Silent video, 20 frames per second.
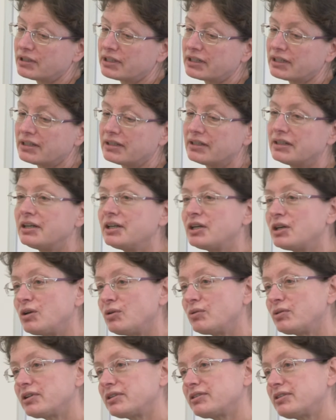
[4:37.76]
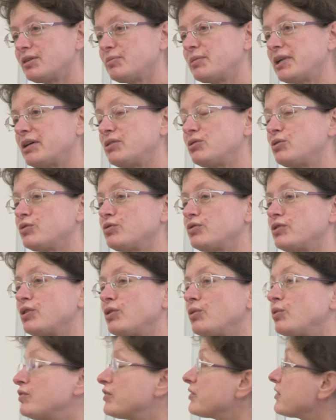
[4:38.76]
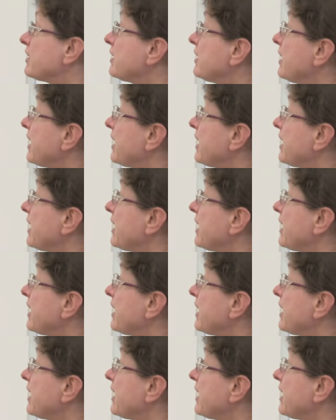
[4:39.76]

we can look at the amount of clover and